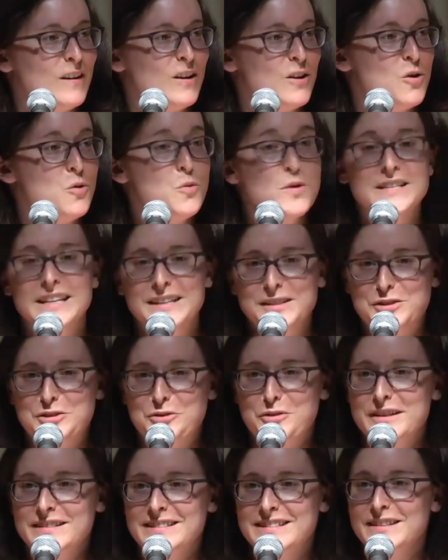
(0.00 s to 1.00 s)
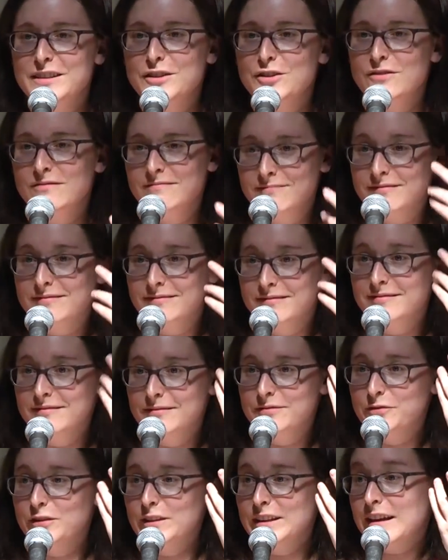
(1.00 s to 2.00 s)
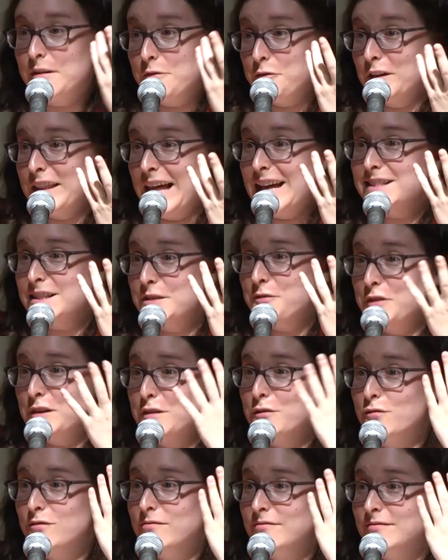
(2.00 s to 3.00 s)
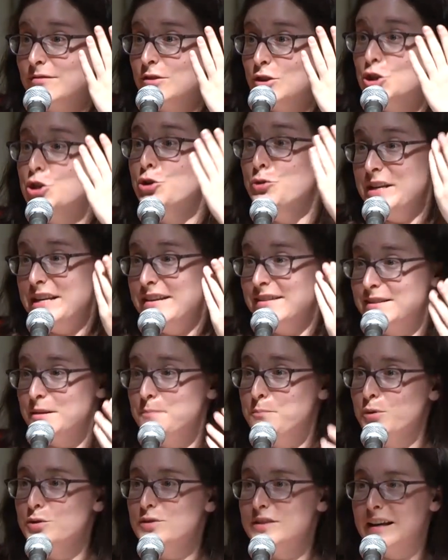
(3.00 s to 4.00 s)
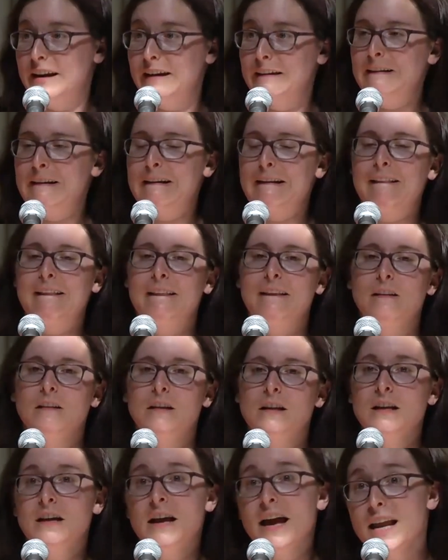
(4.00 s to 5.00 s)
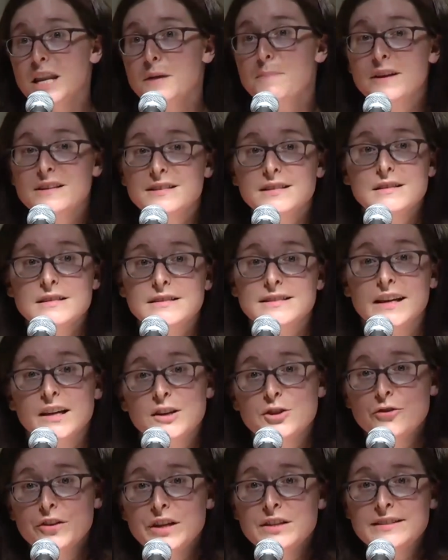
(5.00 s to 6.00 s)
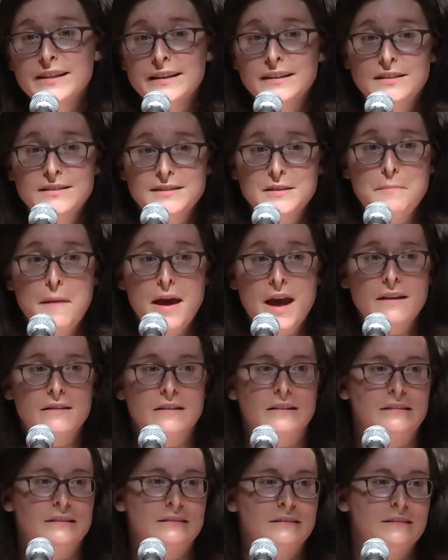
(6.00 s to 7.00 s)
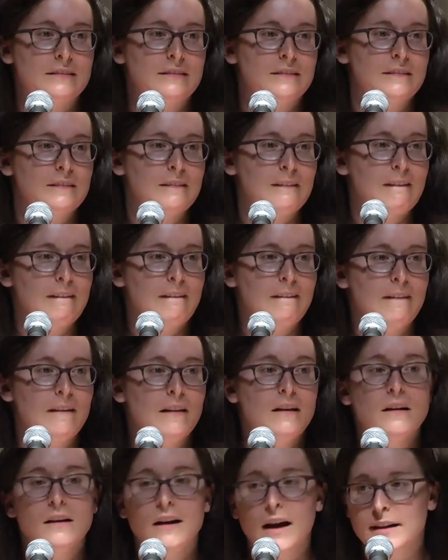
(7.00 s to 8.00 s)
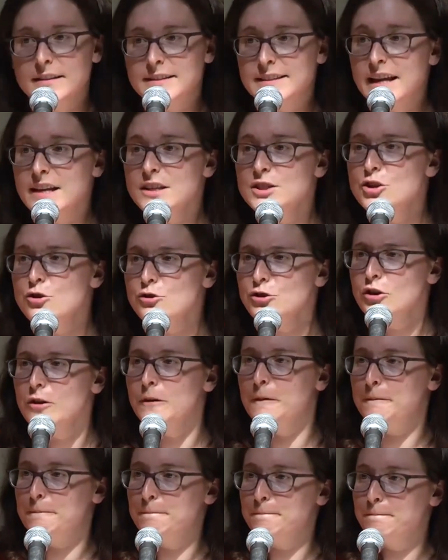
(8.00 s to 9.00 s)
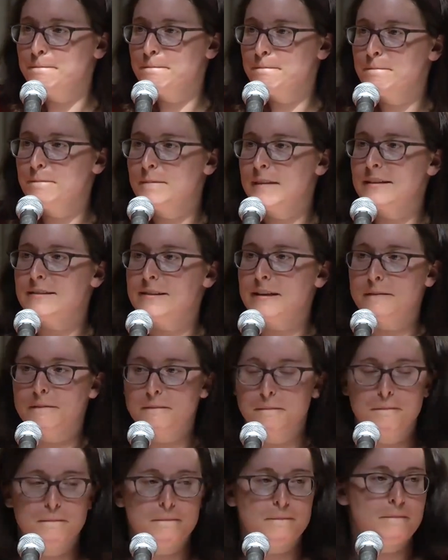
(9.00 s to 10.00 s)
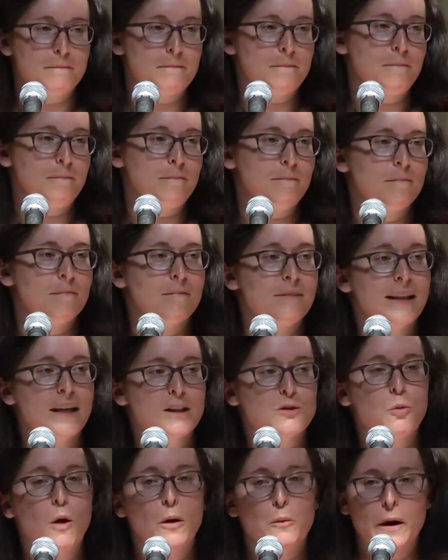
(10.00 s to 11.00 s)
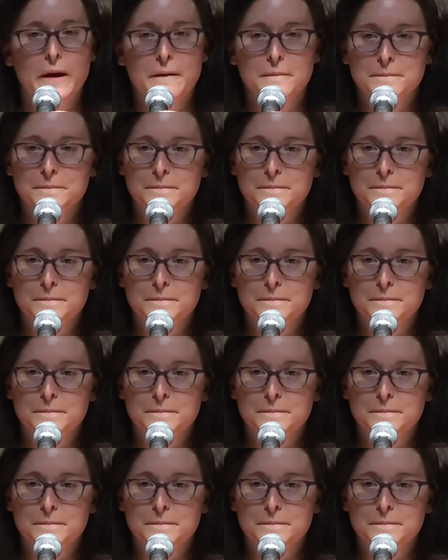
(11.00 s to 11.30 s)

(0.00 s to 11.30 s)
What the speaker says: who was interested in philosophy of Judaism per se. And he basically said, your insight doesn't matter. God says you do. That's it. That's one way.